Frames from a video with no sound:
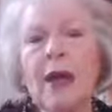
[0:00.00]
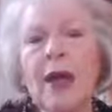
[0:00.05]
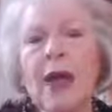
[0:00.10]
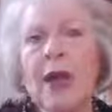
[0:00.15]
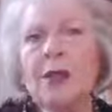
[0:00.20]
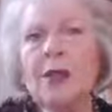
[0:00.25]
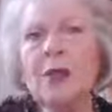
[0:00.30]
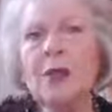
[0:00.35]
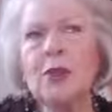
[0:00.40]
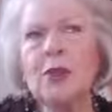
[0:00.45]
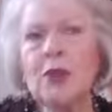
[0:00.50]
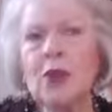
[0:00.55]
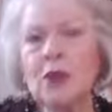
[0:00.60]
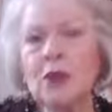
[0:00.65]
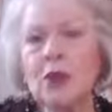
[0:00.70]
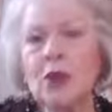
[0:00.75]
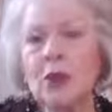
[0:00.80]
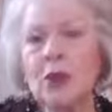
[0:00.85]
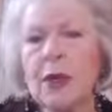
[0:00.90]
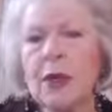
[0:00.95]
ask
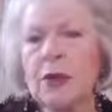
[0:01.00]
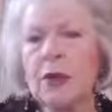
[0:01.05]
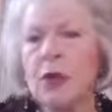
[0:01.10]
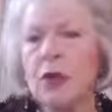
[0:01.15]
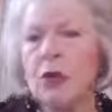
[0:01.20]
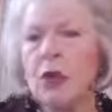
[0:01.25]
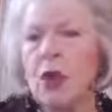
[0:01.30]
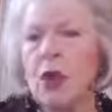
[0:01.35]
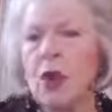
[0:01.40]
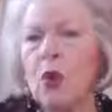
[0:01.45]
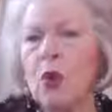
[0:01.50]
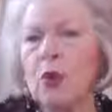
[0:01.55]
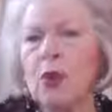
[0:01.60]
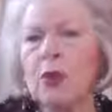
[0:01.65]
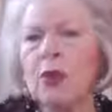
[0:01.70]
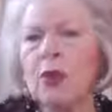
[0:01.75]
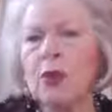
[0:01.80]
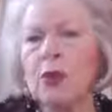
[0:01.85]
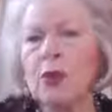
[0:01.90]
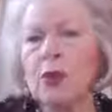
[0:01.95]
yourself the question,
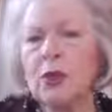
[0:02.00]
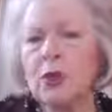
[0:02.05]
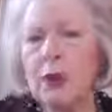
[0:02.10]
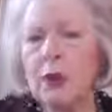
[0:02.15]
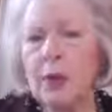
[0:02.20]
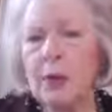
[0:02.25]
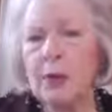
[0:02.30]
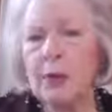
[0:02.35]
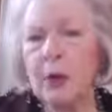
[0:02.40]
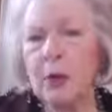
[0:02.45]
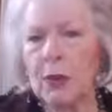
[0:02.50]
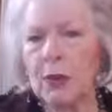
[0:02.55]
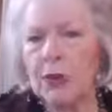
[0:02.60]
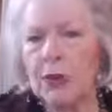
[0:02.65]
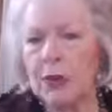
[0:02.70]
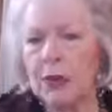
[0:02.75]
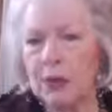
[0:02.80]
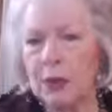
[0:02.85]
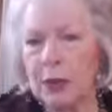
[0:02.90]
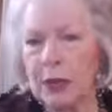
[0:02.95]
what's annoying me?
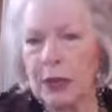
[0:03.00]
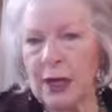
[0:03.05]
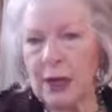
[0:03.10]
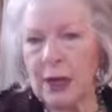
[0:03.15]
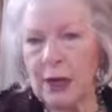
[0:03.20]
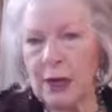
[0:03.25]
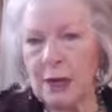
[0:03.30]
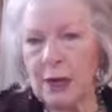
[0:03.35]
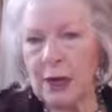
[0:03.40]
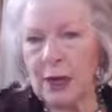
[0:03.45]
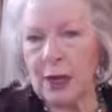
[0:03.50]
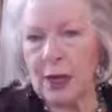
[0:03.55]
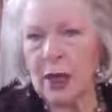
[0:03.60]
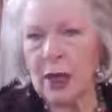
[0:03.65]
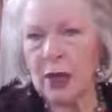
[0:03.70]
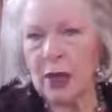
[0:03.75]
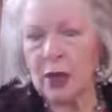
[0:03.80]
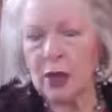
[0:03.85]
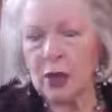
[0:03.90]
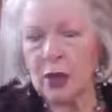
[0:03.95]
What's irritating me?
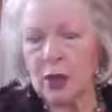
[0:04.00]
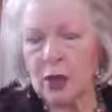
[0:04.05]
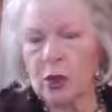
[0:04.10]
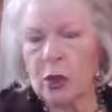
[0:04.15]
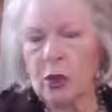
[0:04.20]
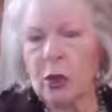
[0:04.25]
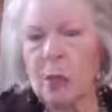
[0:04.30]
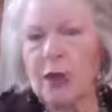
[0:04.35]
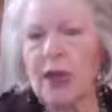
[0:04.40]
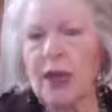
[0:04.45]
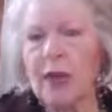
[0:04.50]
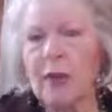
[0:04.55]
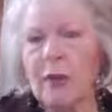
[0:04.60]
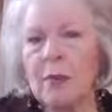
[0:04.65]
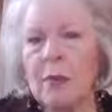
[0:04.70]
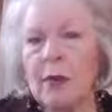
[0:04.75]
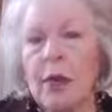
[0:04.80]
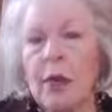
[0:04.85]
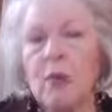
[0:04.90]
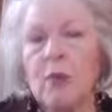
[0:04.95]
So that you
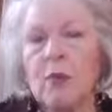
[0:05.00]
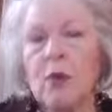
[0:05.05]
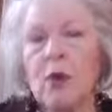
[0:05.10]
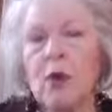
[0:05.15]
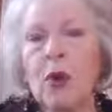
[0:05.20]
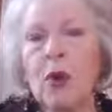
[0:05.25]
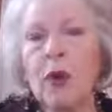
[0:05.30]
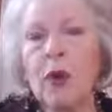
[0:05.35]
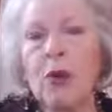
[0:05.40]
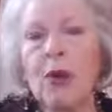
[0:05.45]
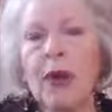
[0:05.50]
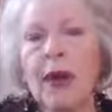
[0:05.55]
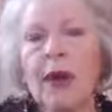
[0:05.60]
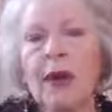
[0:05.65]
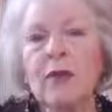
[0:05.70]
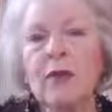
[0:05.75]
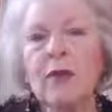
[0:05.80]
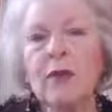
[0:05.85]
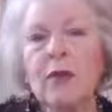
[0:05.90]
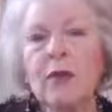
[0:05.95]
become more
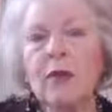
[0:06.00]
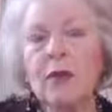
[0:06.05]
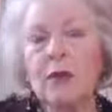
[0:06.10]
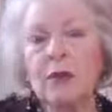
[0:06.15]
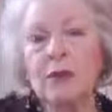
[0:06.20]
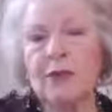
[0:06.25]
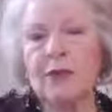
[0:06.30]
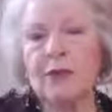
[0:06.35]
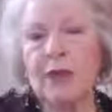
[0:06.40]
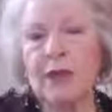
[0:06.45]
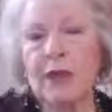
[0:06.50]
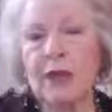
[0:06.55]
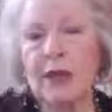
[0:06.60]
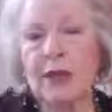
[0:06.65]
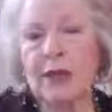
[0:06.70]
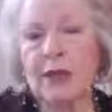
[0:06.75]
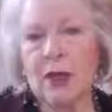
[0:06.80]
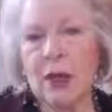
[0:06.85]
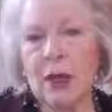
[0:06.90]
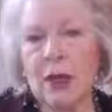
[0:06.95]
aware of what those
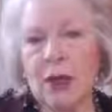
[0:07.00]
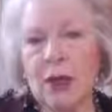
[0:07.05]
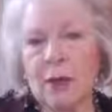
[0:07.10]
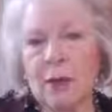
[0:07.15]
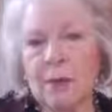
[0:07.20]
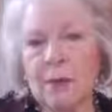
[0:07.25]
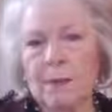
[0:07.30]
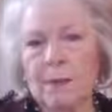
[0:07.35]
feelings are.